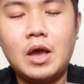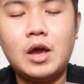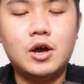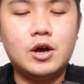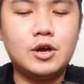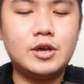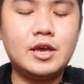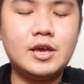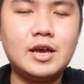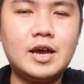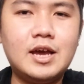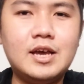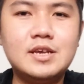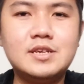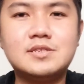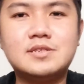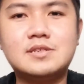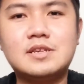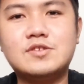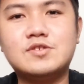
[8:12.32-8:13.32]
Okay
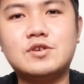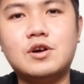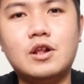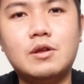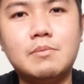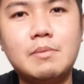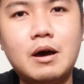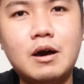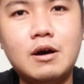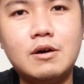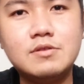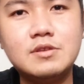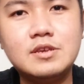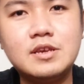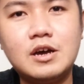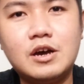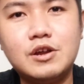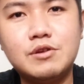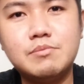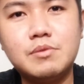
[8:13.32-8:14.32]
guys, that's all about
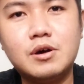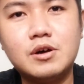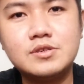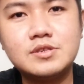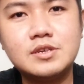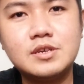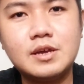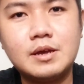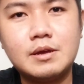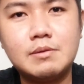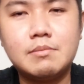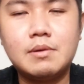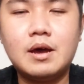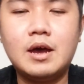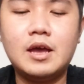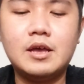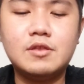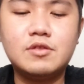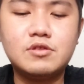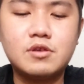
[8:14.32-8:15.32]
the unboxing and
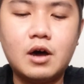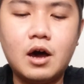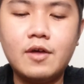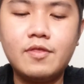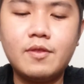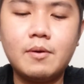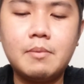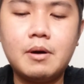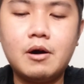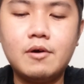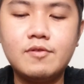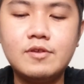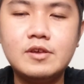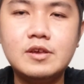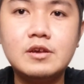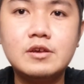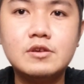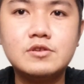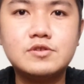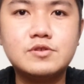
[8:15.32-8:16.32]
my thought about
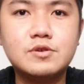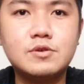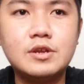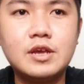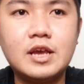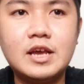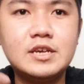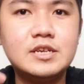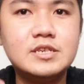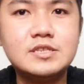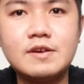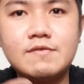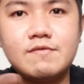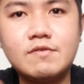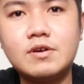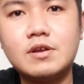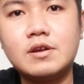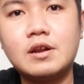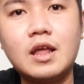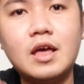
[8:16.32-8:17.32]
the Sony
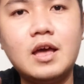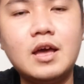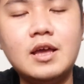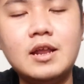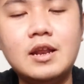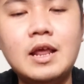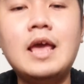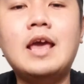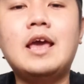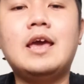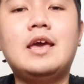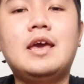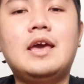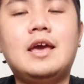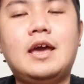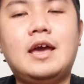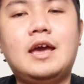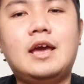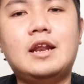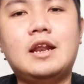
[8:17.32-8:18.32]
A7 line.
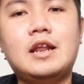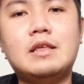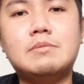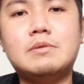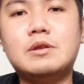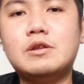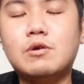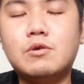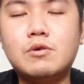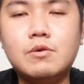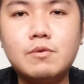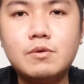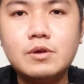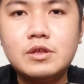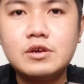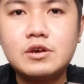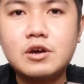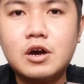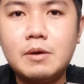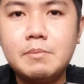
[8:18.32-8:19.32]
And let me know
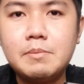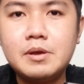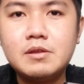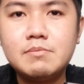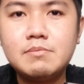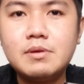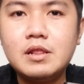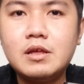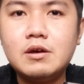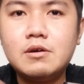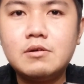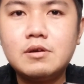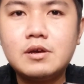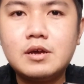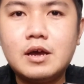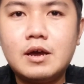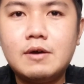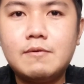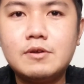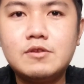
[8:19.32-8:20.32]
in the comment below
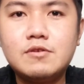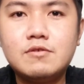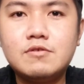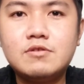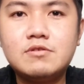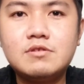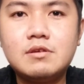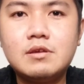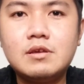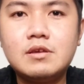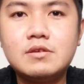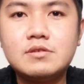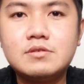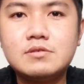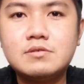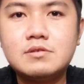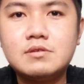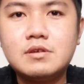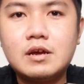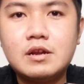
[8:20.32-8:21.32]
what you think
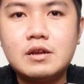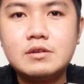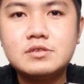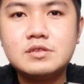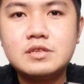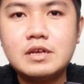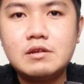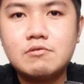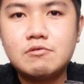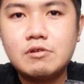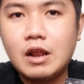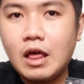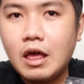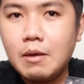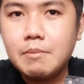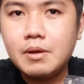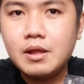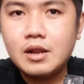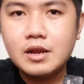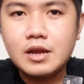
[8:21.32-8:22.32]
is gonna still
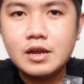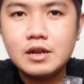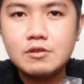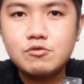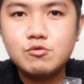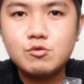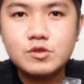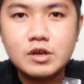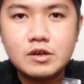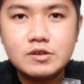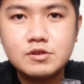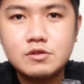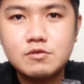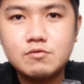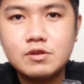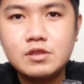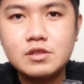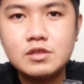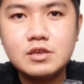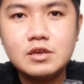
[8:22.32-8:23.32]
reliable in
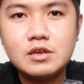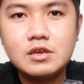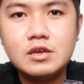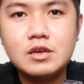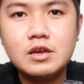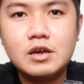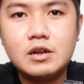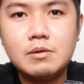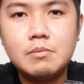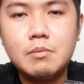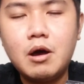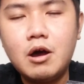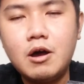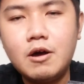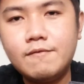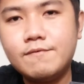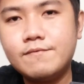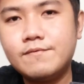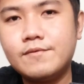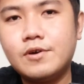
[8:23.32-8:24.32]
2020 and
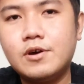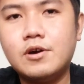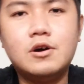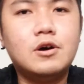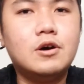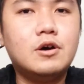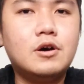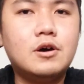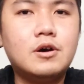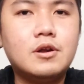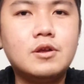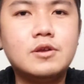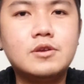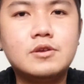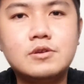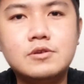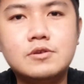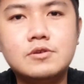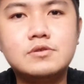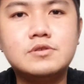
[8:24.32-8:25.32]
above, or
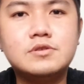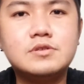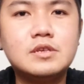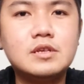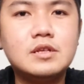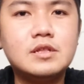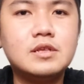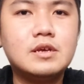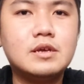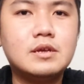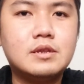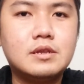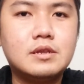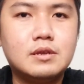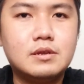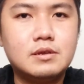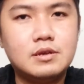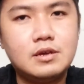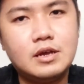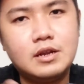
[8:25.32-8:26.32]
you still
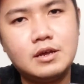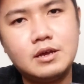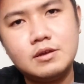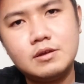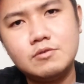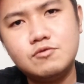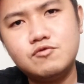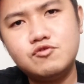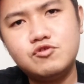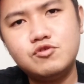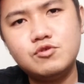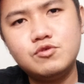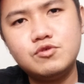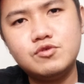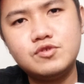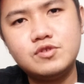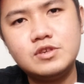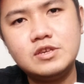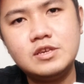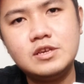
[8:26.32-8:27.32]
gonna
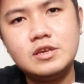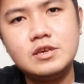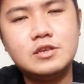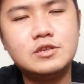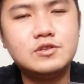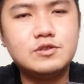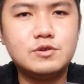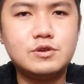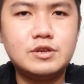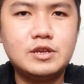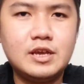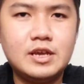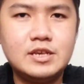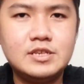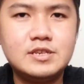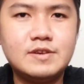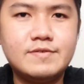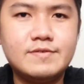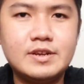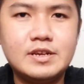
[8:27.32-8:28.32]
choose the Sony
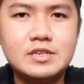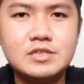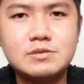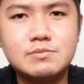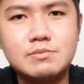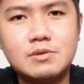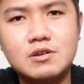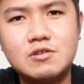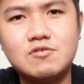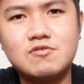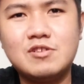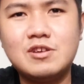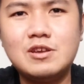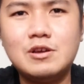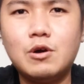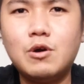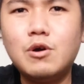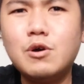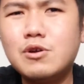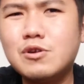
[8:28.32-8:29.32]
A7S Mark III
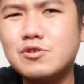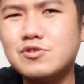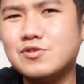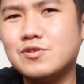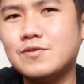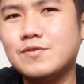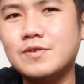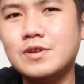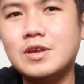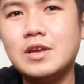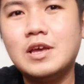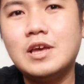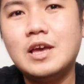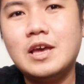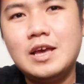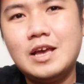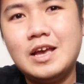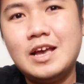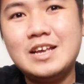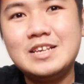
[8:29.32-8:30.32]
or Sony
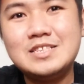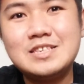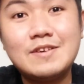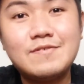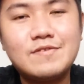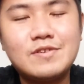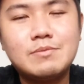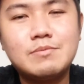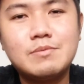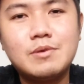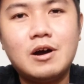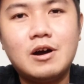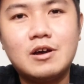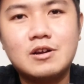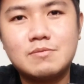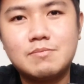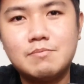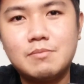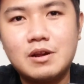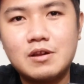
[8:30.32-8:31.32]

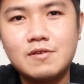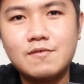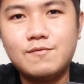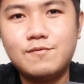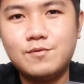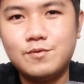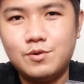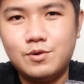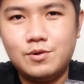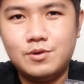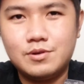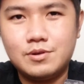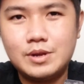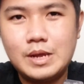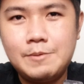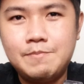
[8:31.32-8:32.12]
A7R Mark IV.